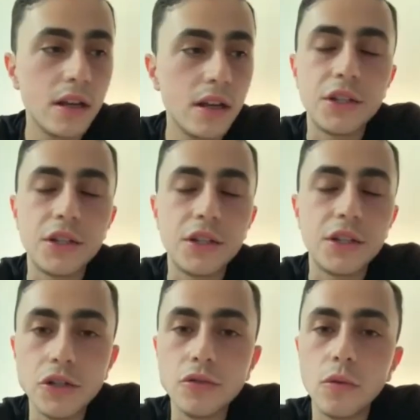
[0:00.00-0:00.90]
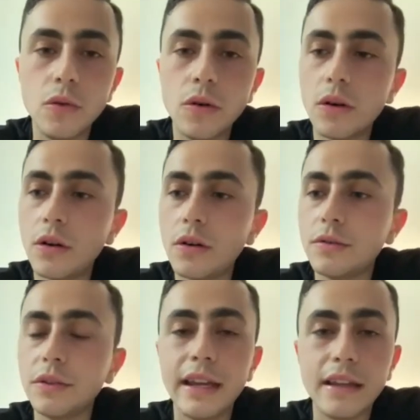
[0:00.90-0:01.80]
change you
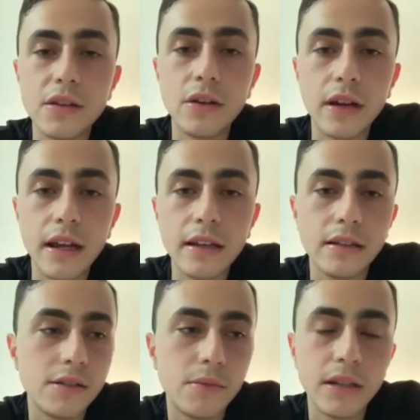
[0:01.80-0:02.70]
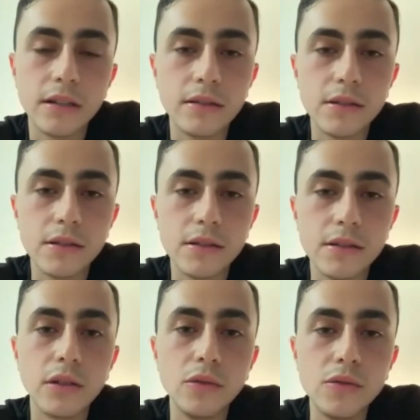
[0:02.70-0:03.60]
or get into your head is when
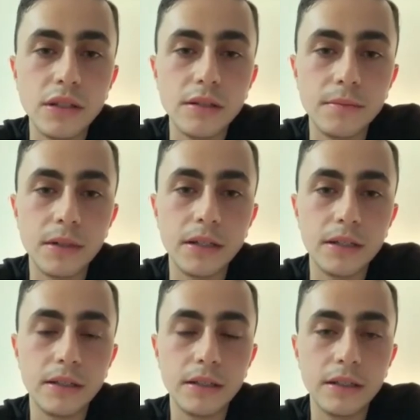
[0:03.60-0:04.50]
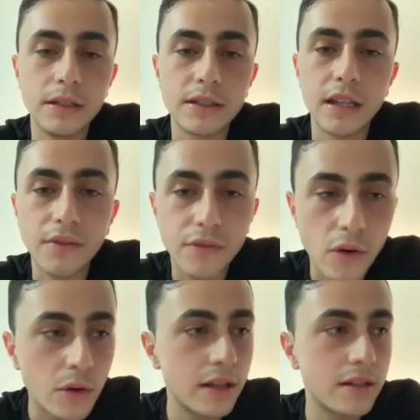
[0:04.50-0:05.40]
you can lose it. But staying
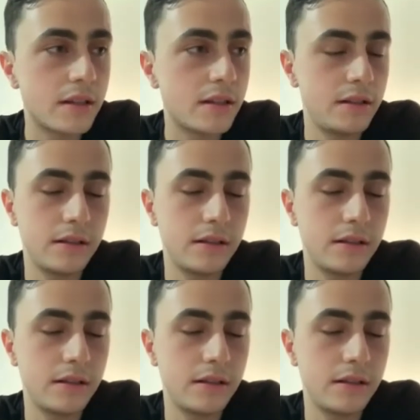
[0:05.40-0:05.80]
focused,